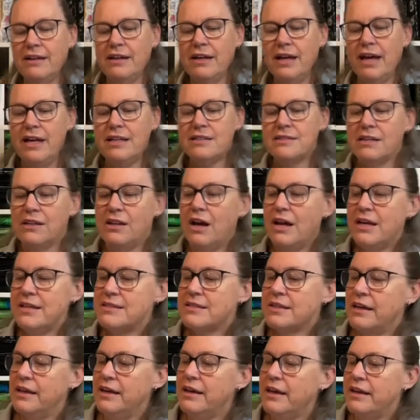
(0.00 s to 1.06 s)
it's a nice
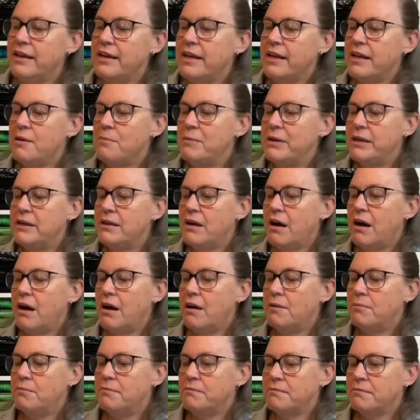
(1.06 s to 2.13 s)
kit. And I mean,
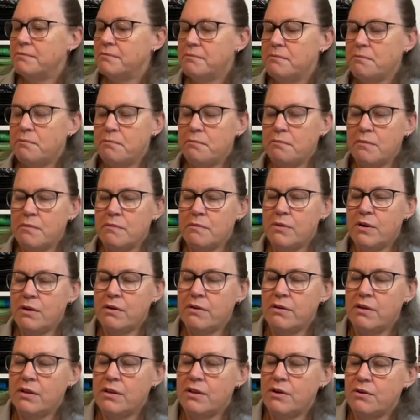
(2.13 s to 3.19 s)

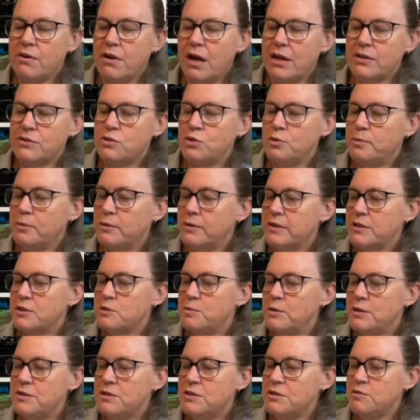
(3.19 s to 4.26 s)
they're not super
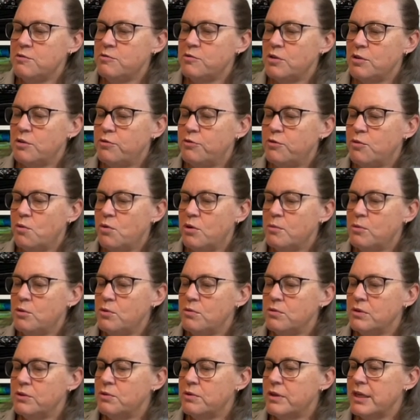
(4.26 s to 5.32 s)
expensive. They're affordable.
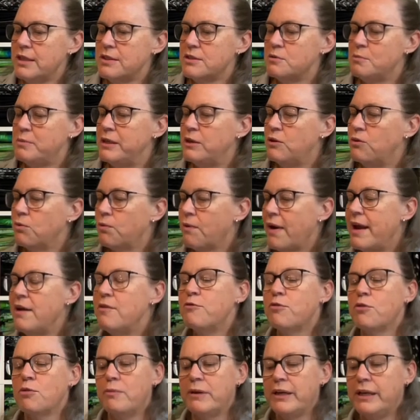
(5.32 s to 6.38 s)
Little kits would be great
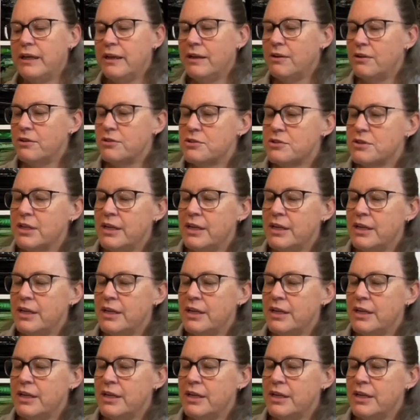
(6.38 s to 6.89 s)
for beginners